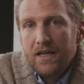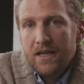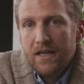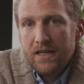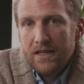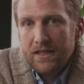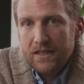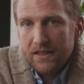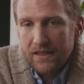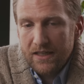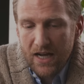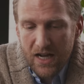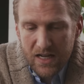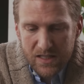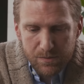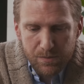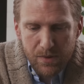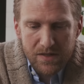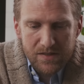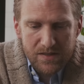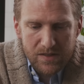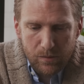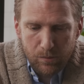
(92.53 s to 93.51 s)
And God's
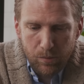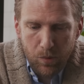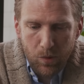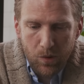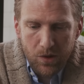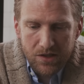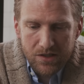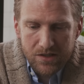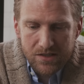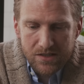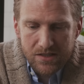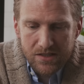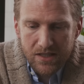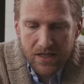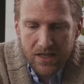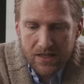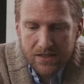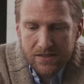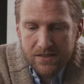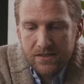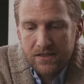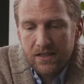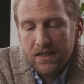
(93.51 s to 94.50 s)
basic point is
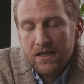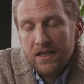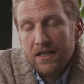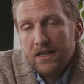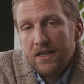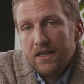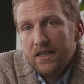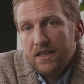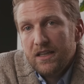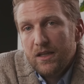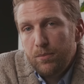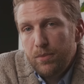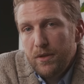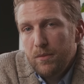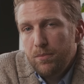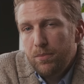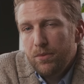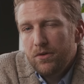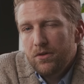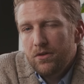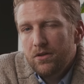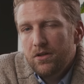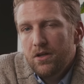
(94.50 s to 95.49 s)
this: the
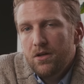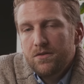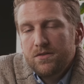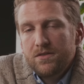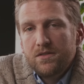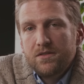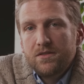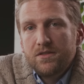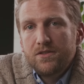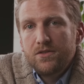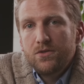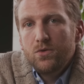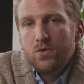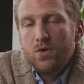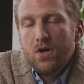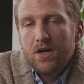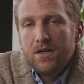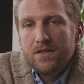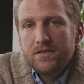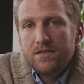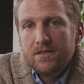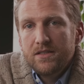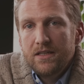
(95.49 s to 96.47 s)
people closest to
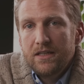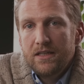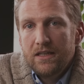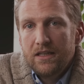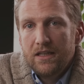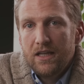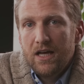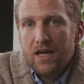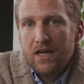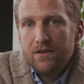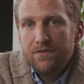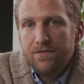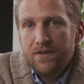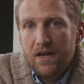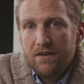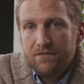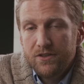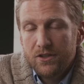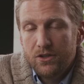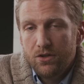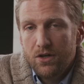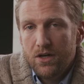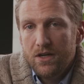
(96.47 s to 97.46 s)
us in life
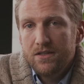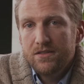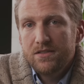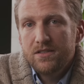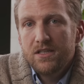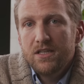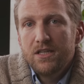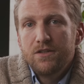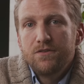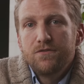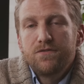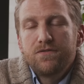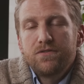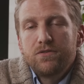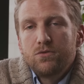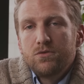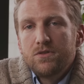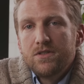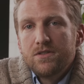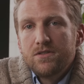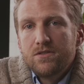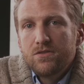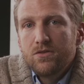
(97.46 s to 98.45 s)
have the greatest
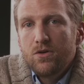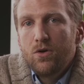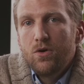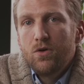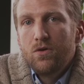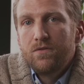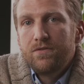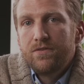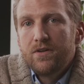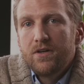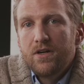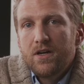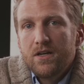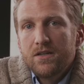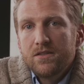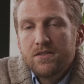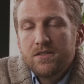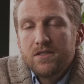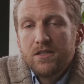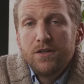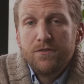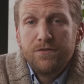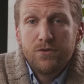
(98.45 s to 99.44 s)
influence over
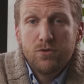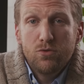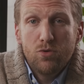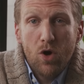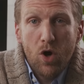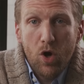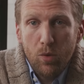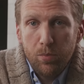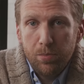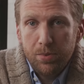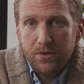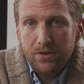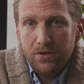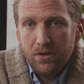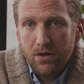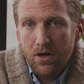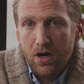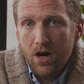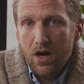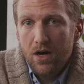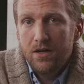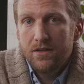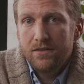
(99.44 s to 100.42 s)
us. And if you open your
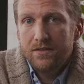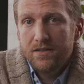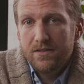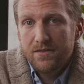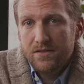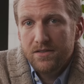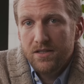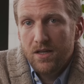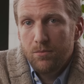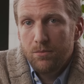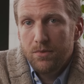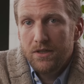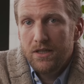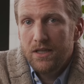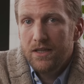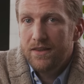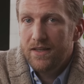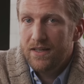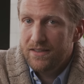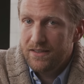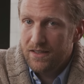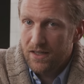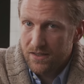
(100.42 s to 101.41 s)
heart to somebody
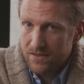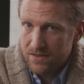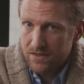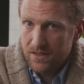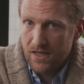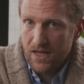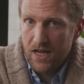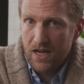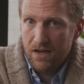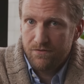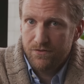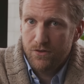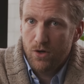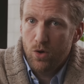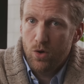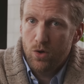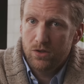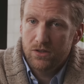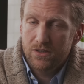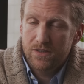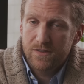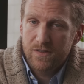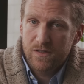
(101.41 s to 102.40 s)
that doesn't have the
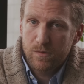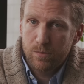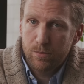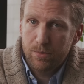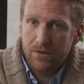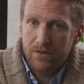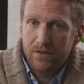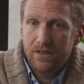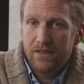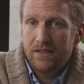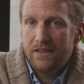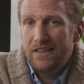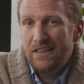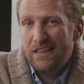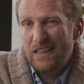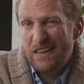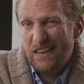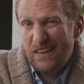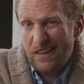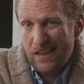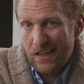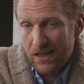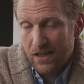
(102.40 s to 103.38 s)
Holy Spirit
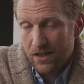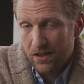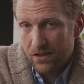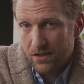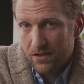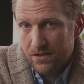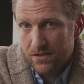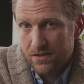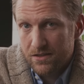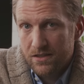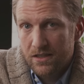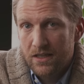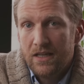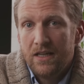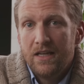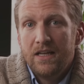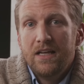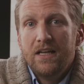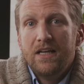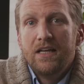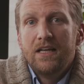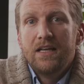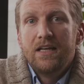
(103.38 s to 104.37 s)
in theirs,
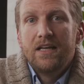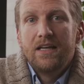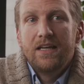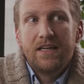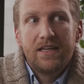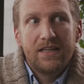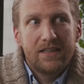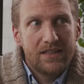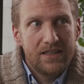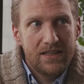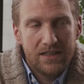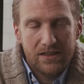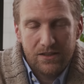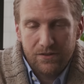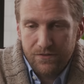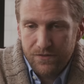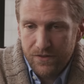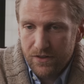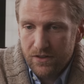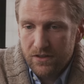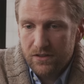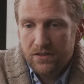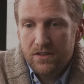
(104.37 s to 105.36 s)
it can at the
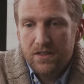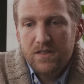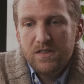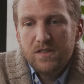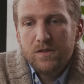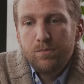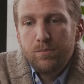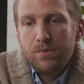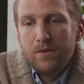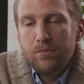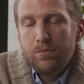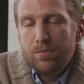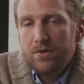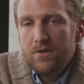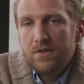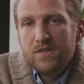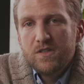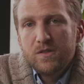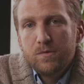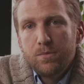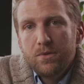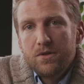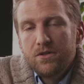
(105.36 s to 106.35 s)
very least be
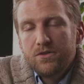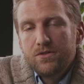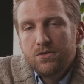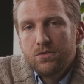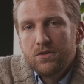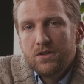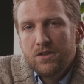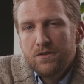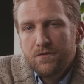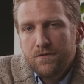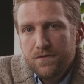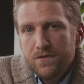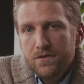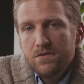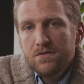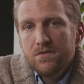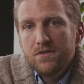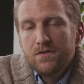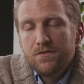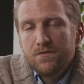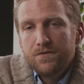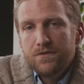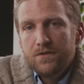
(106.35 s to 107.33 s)
pretty spiritually
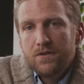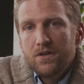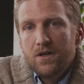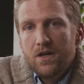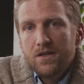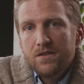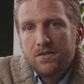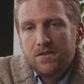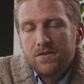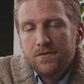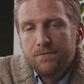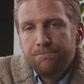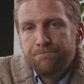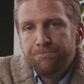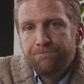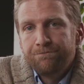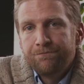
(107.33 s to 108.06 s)
confusing for us.